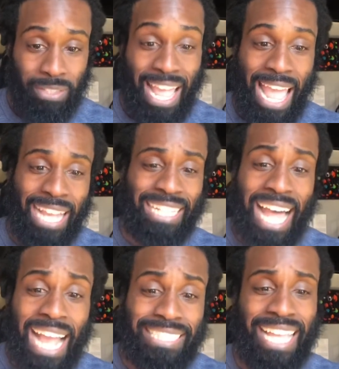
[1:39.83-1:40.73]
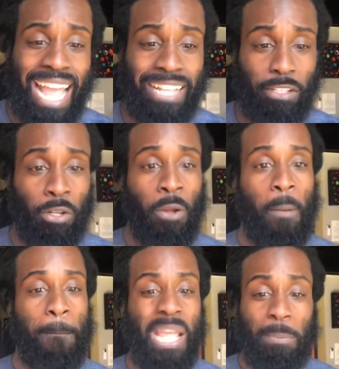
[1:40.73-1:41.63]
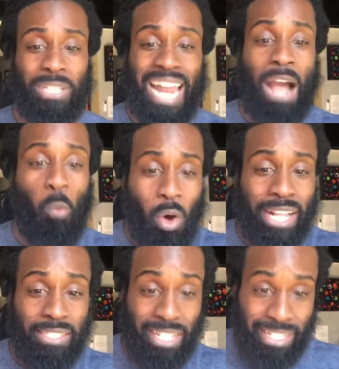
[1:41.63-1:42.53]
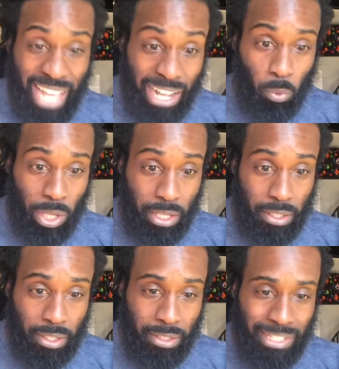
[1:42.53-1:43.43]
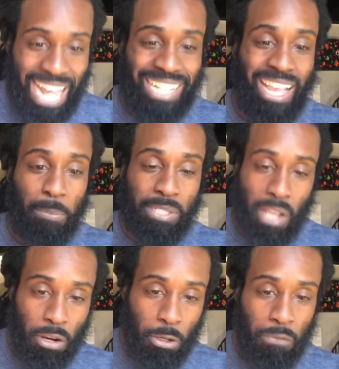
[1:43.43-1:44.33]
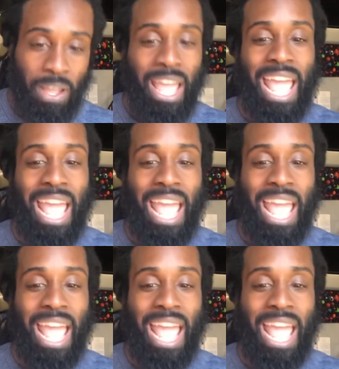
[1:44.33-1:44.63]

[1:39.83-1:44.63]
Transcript: that had clients, that had the people that I wanted to connect with, that I could help serve.